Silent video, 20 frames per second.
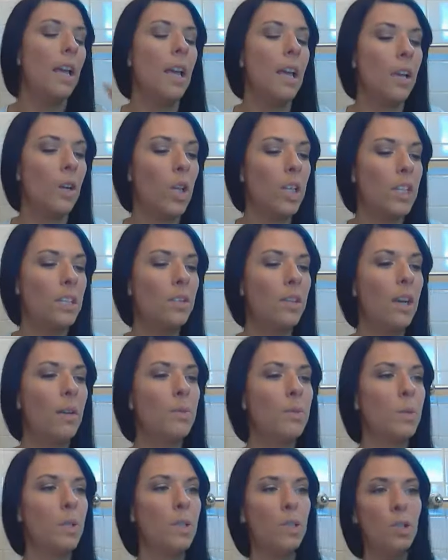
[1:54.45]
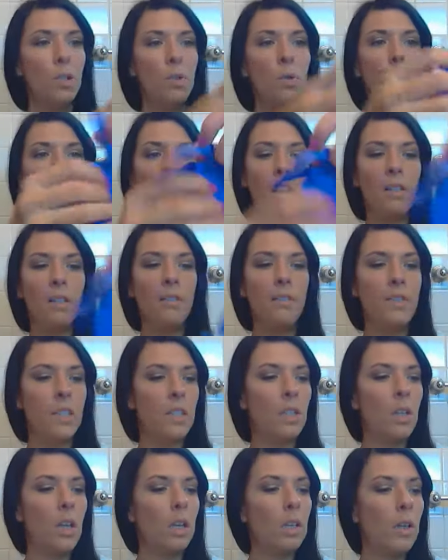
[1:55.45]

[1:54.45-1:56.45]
It also comes with 2 gloves.